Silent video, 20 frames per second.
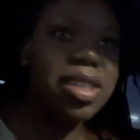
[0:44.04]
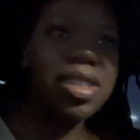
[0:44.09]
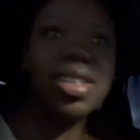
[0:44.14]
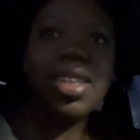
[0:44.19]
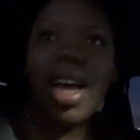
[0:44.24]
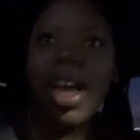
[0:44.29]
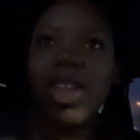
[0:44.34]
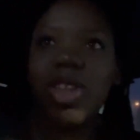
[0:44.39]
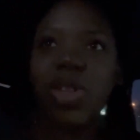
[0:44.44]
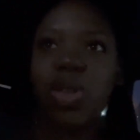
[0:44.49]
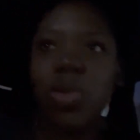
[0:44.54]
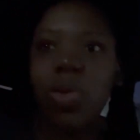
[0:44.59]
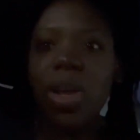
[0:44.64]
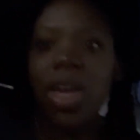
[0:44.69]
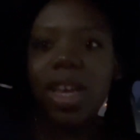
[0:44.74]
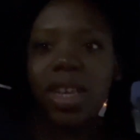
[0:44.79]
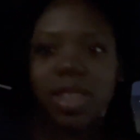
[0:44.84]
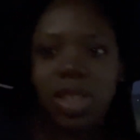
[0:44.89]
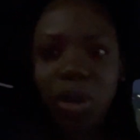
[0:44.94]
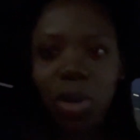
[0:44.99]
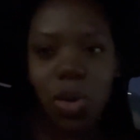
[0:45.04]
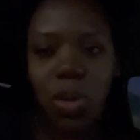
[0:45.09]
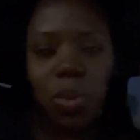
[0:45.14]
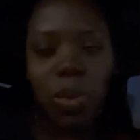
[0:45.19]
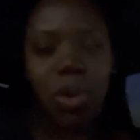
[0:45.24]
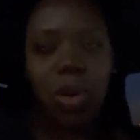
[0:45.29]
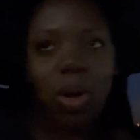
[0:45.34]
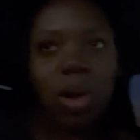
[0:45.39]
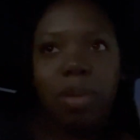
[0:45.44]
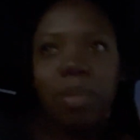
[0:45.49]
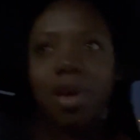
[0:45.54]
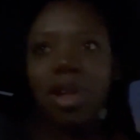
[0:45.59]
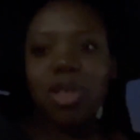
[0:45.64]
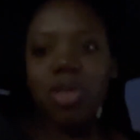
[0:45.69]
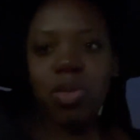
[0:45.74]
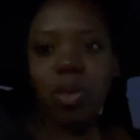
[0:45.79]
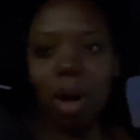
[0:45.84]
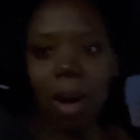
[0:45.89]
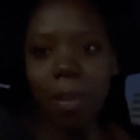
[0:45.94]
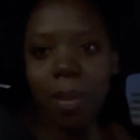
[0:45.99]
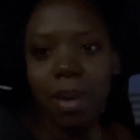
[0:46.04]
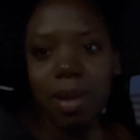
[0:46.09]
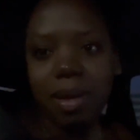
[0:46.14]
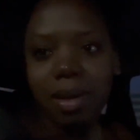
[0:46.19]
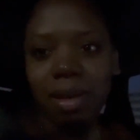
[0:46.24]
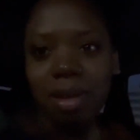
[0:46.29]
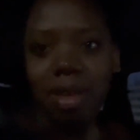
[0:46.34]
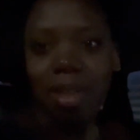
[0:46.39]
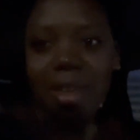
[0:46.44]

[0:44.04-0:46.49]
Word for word: Starting two days ago with all my drama.